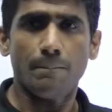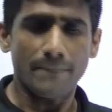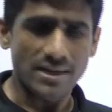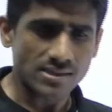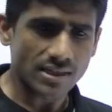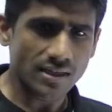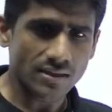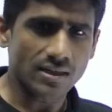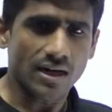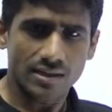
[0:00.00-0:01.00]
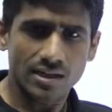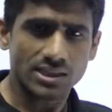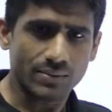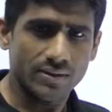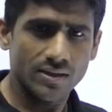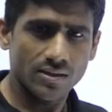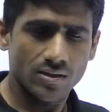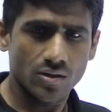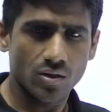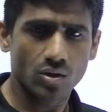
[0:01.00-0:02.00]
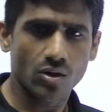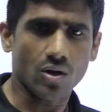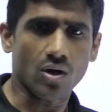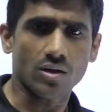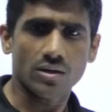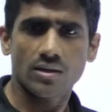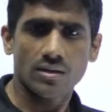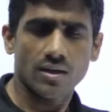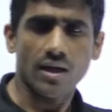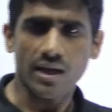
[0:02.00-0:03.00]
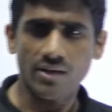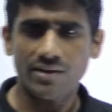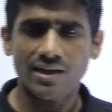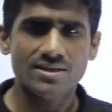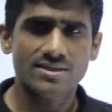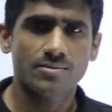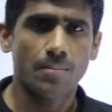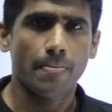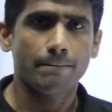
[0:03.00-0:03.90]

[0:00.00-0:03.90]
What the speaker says: mentioned in the Article 17 or anywhere else?